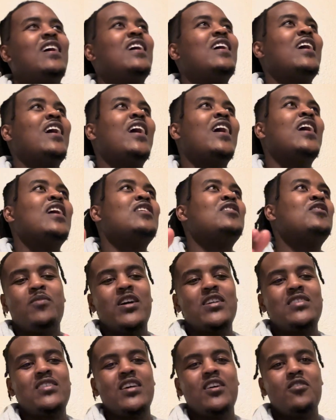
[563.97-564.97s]
and you
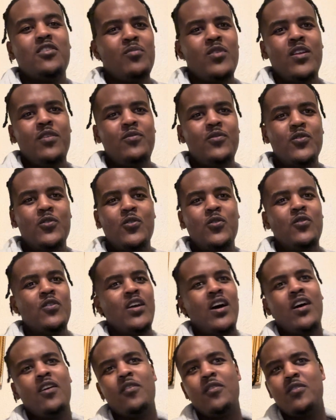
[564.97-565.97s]
might say, okay, ready for a call
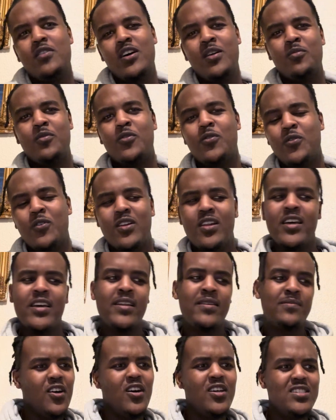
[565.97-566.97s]
now. I'm
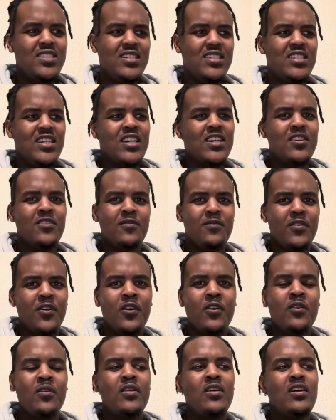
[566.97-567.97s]
calling, constantly checking the
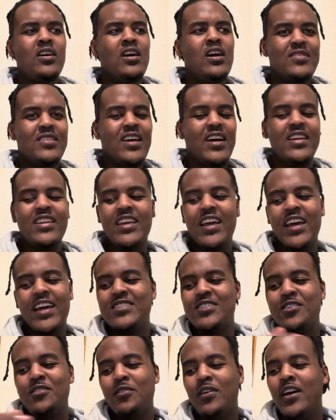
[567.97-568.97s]
phone. And yeah,
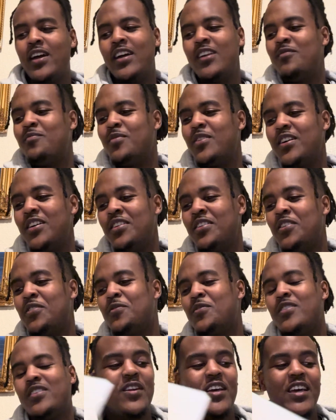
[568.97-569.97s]
it's a grind, but you know
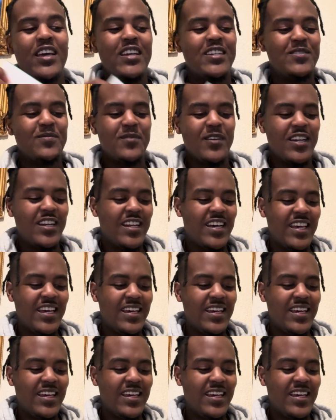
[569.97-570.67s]
what? It is, man.